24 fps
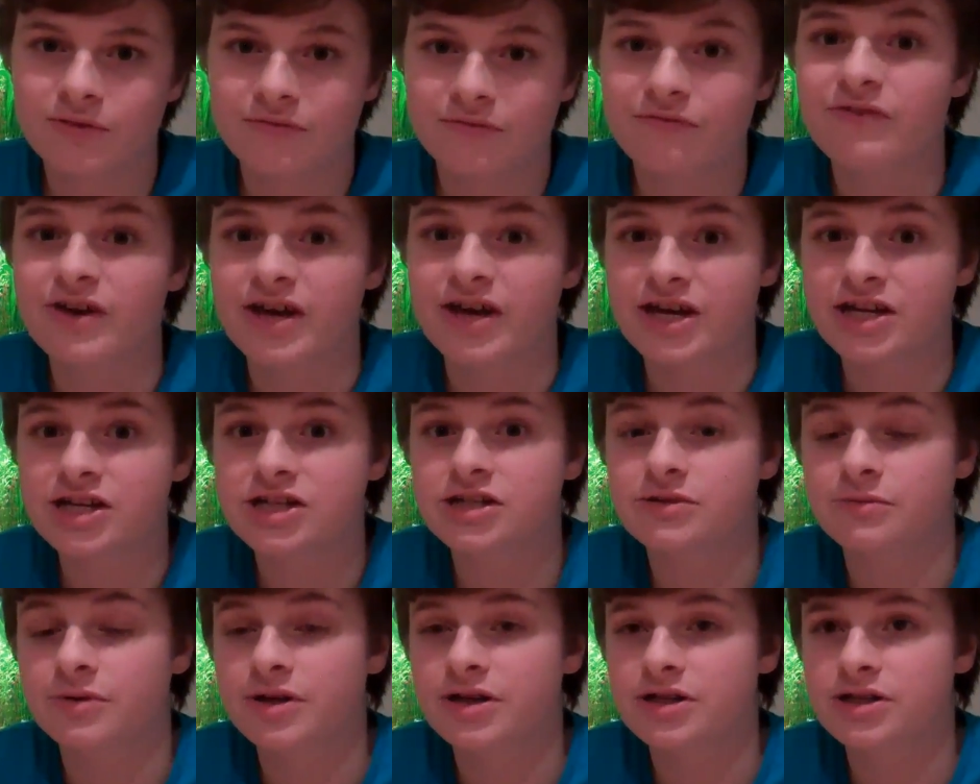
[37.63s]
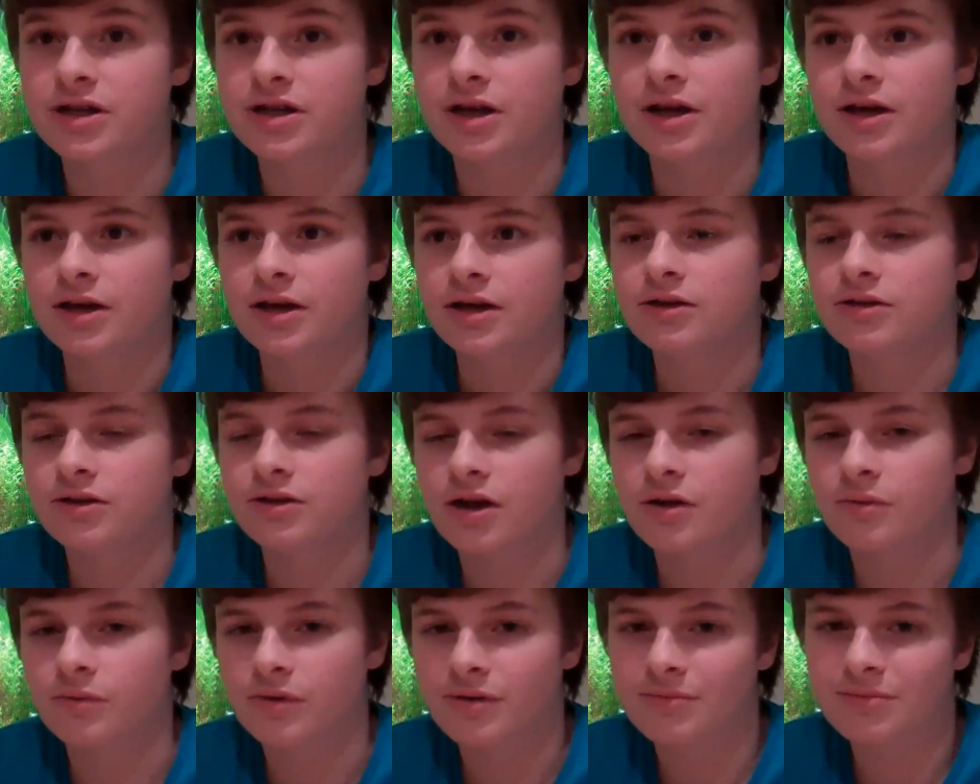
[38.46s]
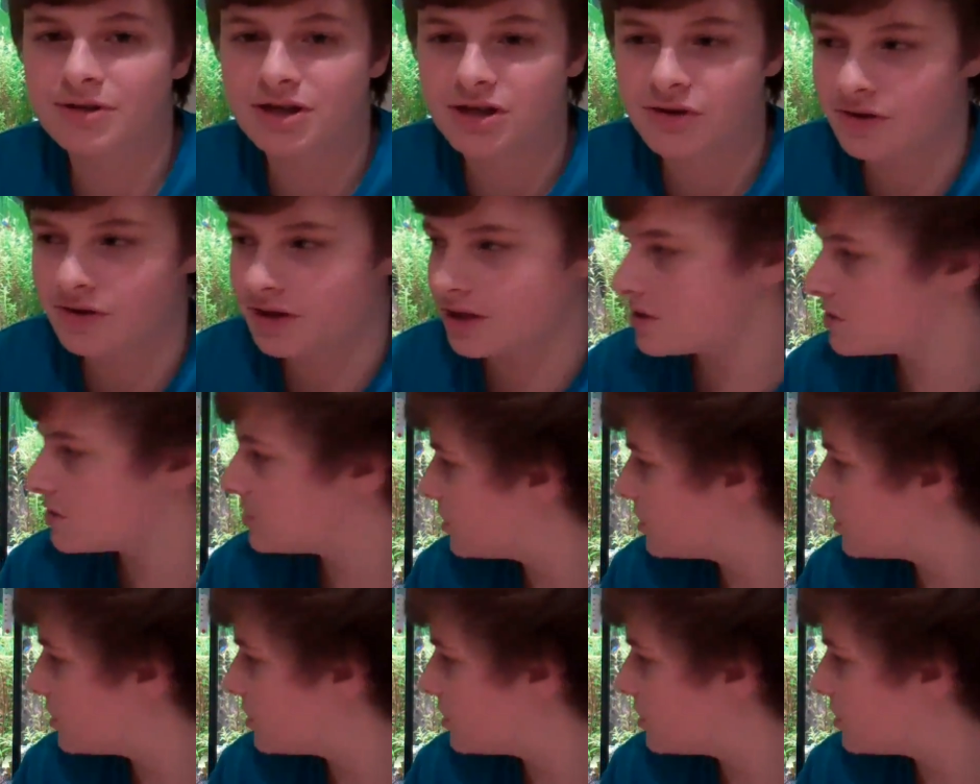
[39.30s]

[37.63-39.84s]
the fish, which you don't want to be doing.